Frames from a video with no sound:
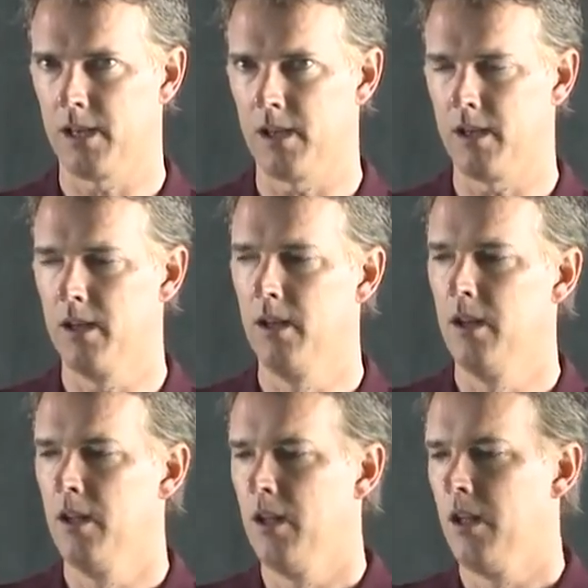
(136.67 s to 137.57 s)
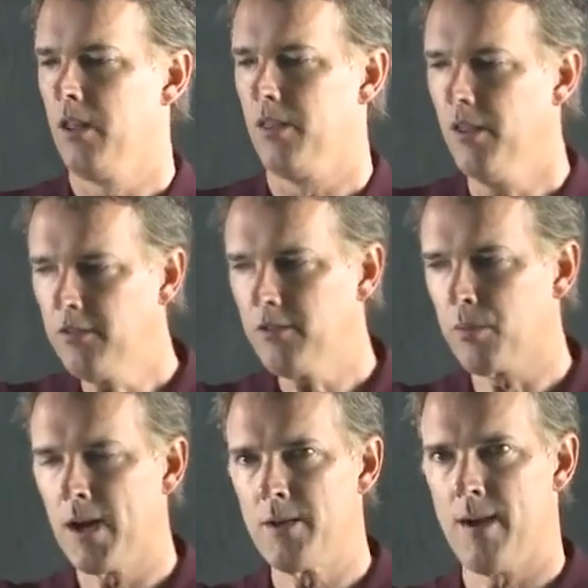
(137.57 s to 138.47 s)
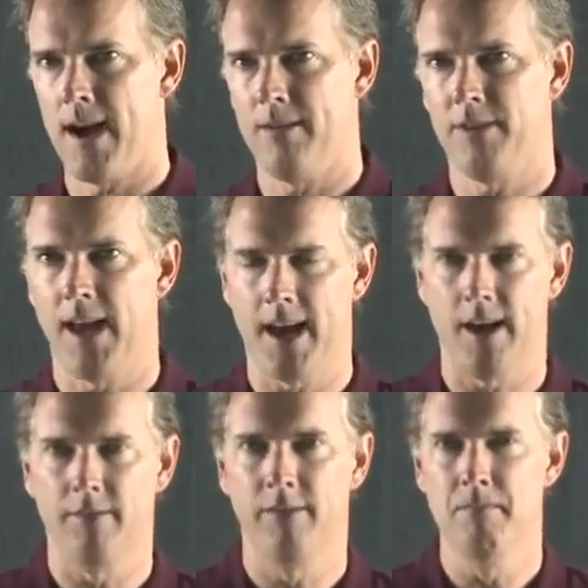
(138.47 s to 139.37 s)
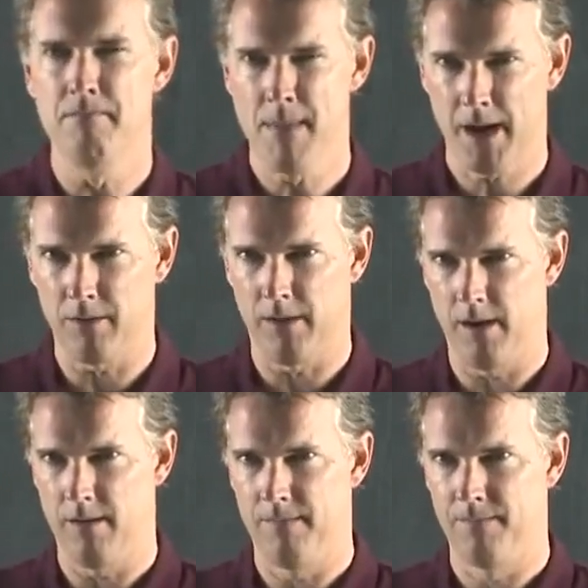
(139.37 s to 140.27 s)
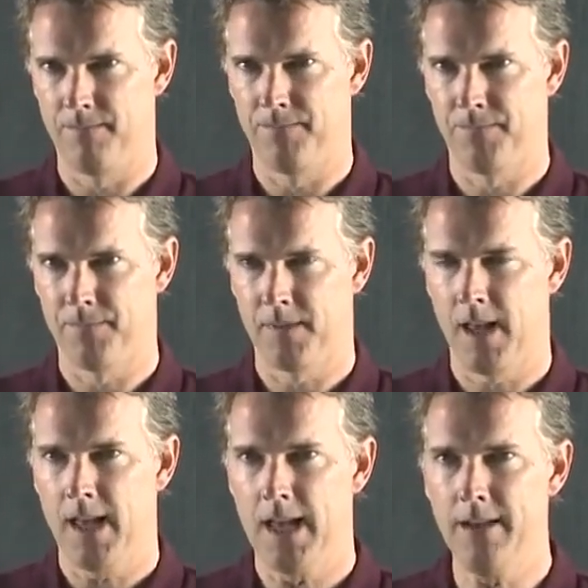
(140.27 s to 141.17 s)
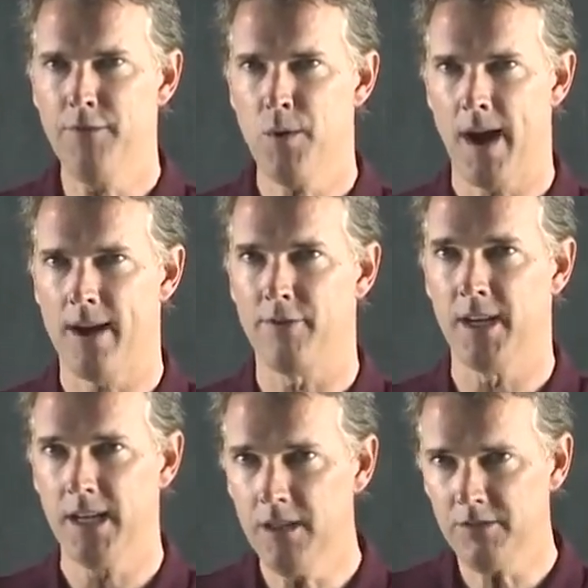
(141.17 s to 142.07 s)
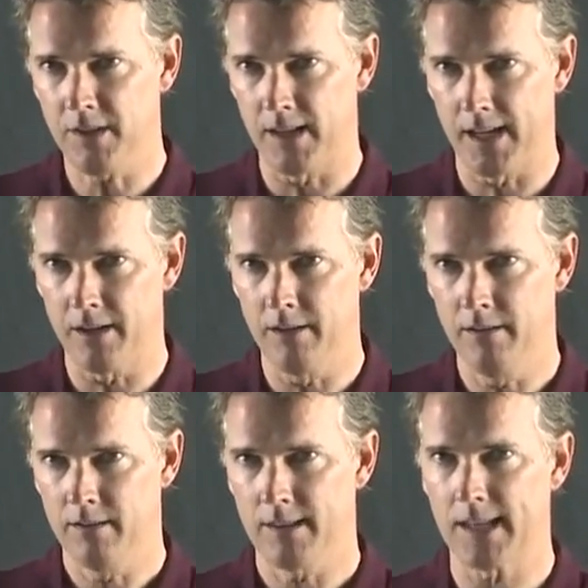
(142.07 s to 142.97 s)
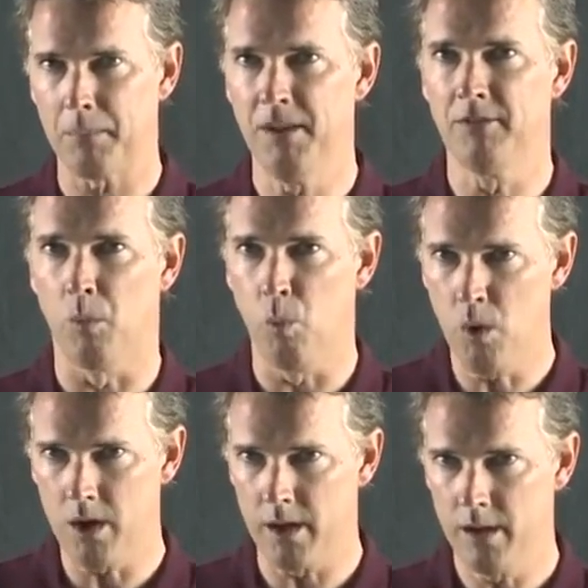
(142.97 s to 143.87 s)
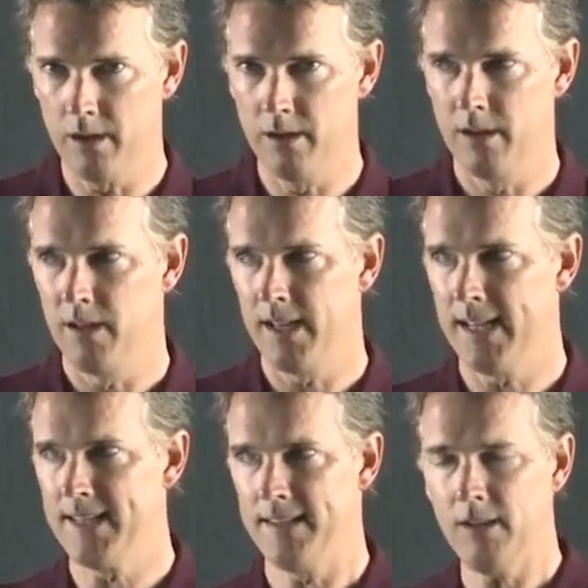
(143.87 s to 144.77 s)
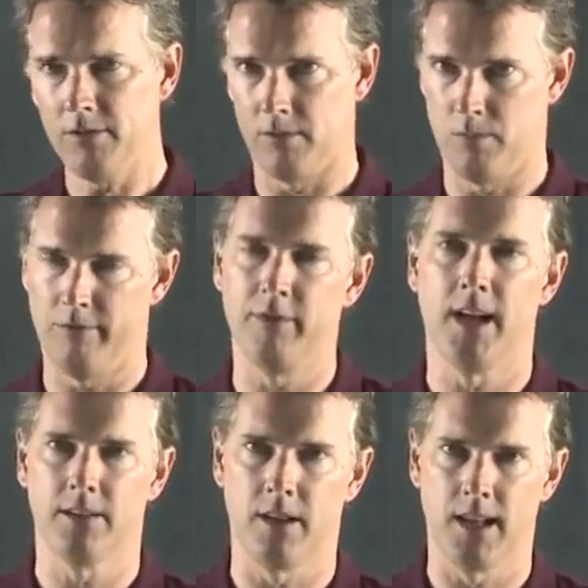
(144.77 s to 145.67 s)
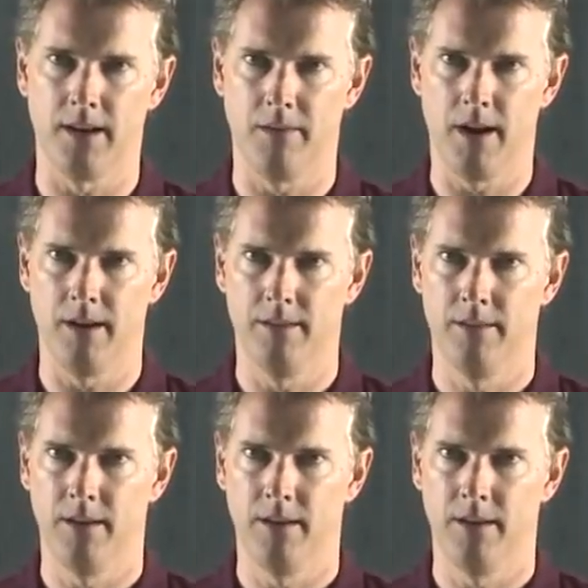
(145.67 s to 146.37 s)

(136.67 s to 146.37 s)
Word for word: Okay? This is why you have to have metal there. If you have an insulator, like a piece of wood, it doesn't reflect the light ray.